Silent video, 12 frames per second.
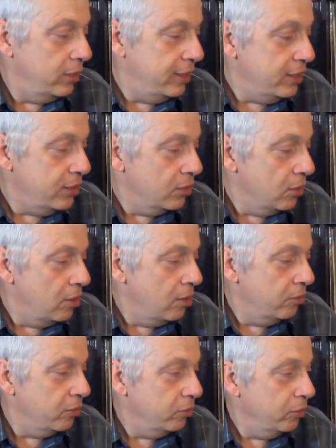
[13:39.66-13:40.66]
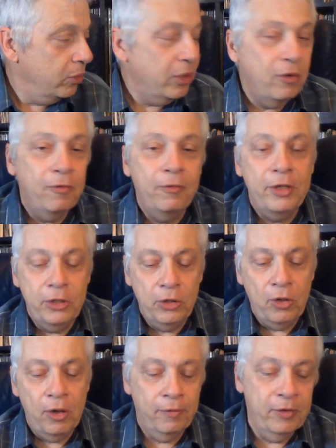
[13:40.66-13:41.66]
these are all, we're going to finish
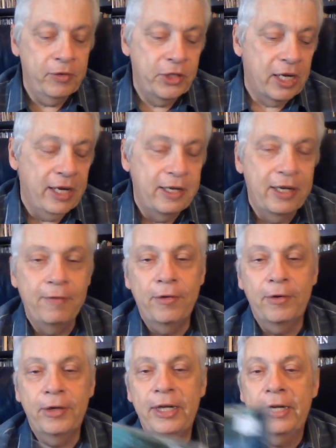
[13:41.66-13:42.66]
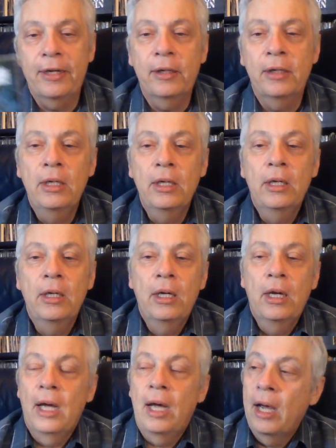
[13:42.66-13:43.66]
off with John Denver here.
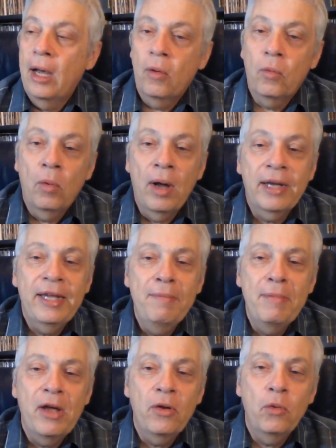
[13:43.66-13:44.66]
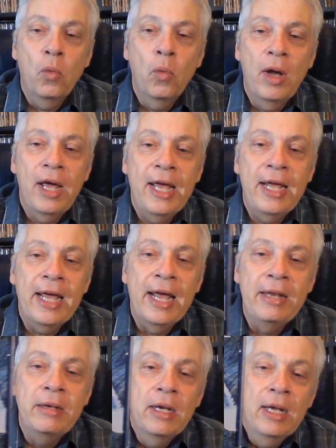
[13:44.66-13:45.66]
Rocky Mountain Way,
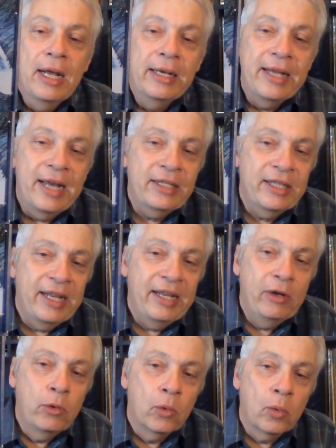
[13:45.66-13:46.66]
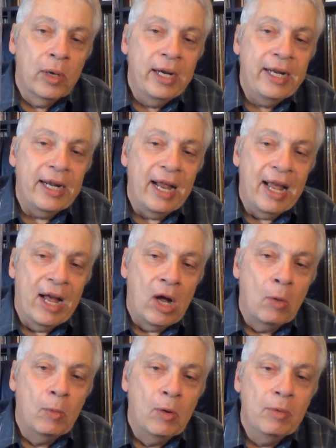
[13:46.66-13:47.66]
and that's a great
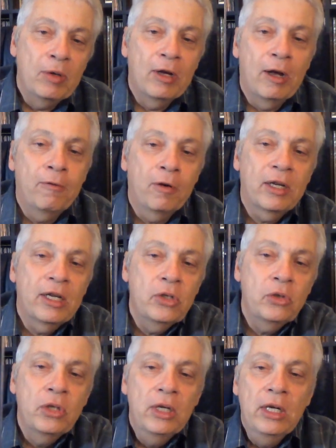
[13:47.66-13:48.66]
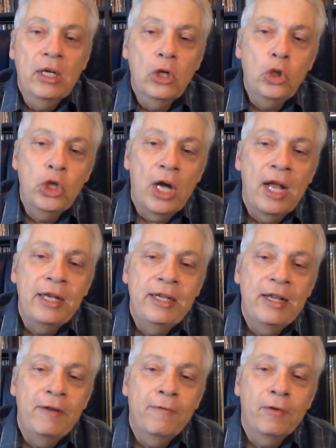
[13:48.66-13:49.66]
album cover because John
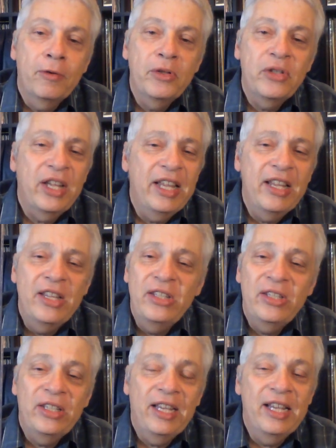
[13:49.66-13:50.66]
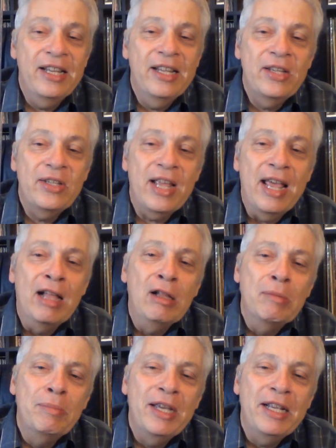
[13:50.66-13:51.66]
Denver is in his
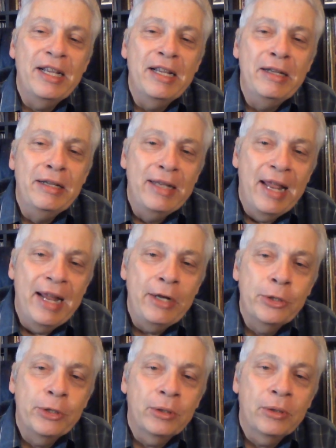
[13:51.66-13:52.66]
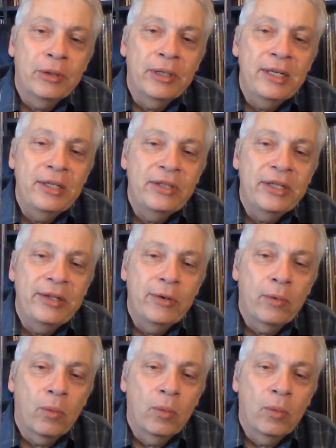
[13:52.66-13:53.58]
element in nature. He's in